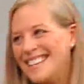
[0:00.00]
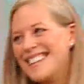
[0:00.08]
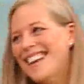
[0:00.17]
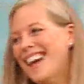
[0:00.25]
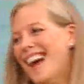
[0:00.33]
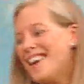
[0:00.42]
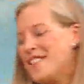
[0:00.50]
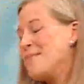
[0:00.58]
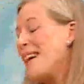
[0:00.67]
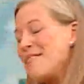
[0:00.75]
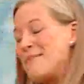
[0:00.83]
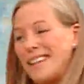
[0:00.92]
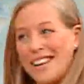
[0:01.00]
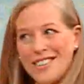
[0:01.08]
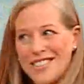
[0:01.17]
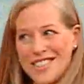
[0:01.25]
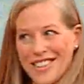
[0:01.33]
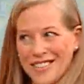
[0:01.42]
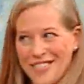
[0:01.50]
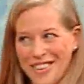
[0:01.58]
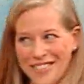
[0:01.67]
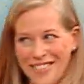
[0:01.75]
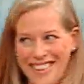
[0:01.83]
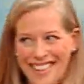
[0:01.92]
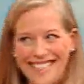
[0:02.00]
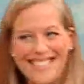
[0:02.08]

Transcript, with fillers: Piggott. you may have been coached on a few of these.